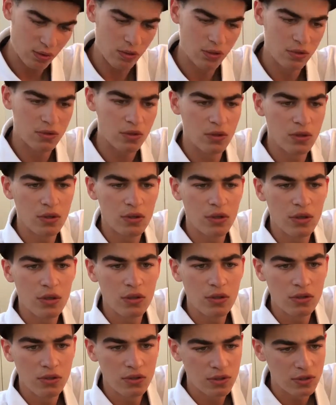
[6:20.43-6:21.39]

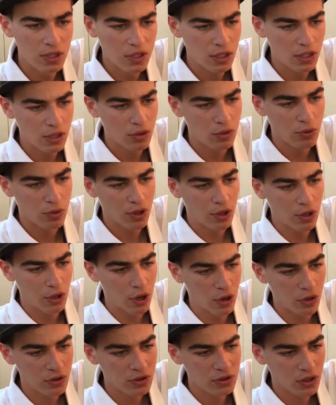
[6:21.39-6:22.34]
you stick it through the
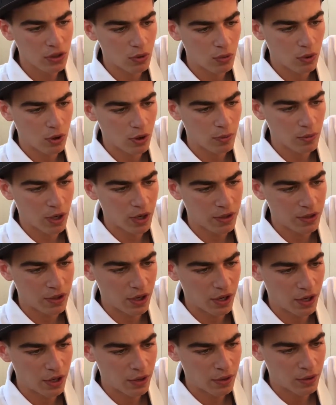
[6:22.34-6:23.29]
nose of the worm right
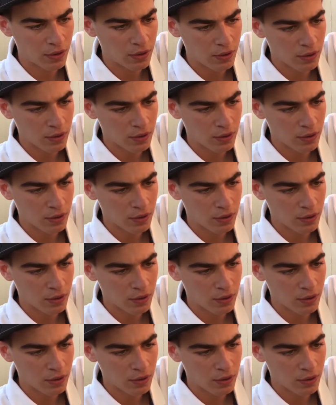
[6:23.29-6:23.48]
there,